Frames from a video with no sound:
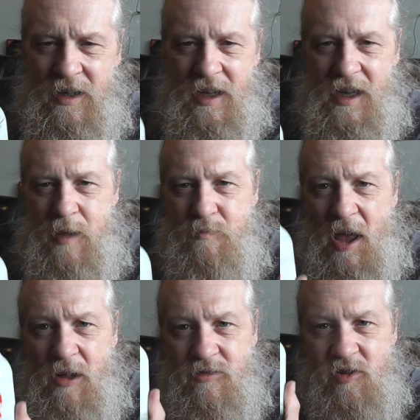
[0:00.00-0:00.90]

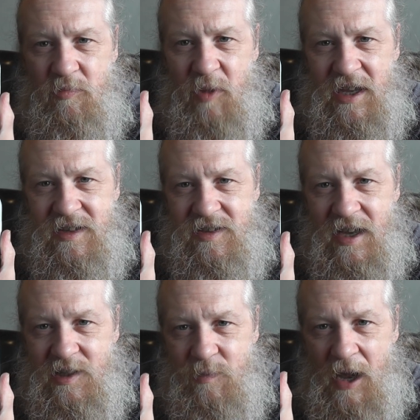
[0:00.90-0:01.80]
Belgian beer
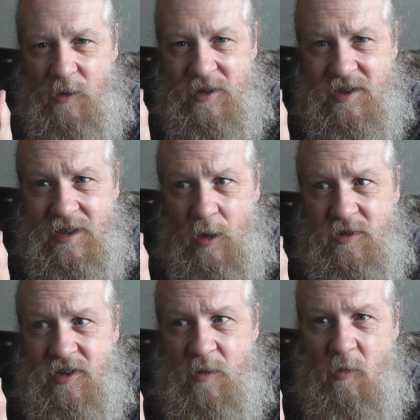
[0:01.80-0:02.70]
six pack, which is
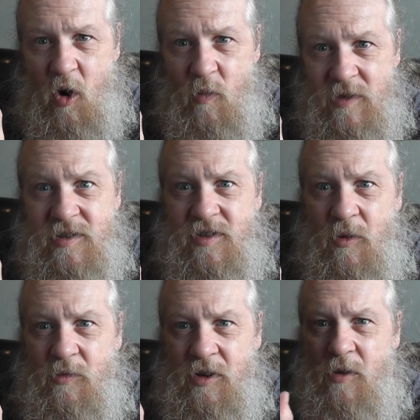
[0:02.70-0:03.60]
out at the moment.
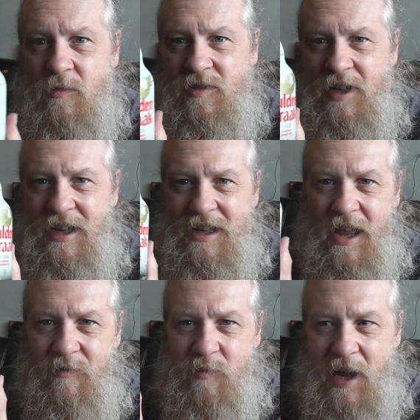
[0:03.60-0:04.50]
So, you know, it's like
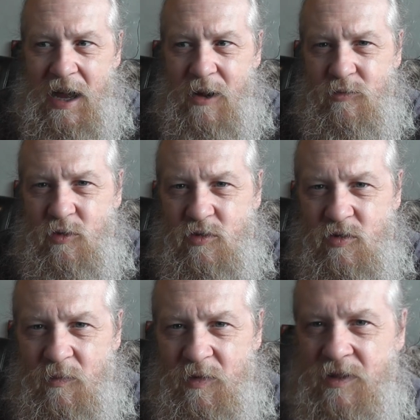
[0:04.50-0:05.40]
£11 or
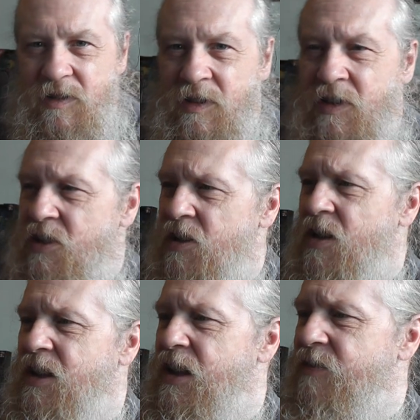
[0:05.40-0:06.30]
something.
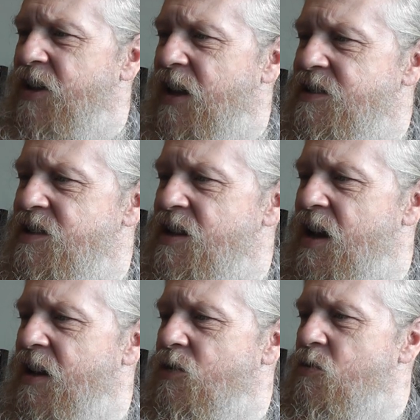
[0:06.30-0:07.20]

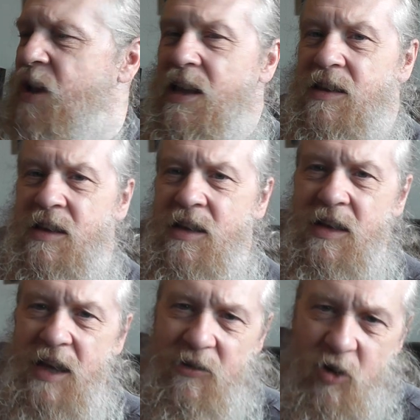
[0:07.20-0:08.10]
£11.99. Okay.
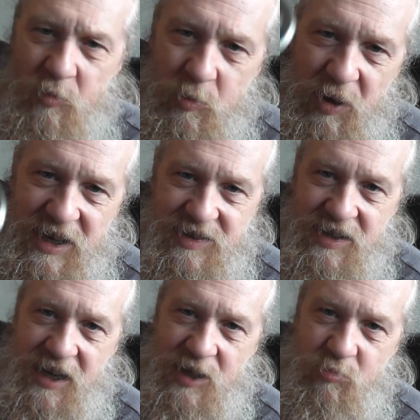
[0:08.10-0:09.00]
I've got me Pissy
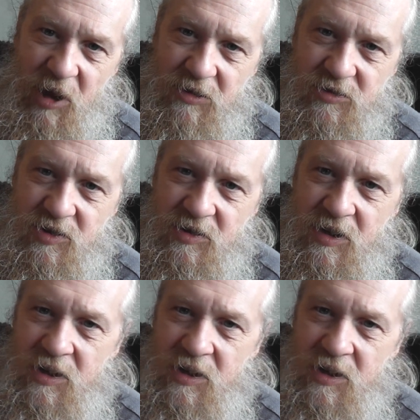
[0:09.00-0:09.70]
Kid Belgian.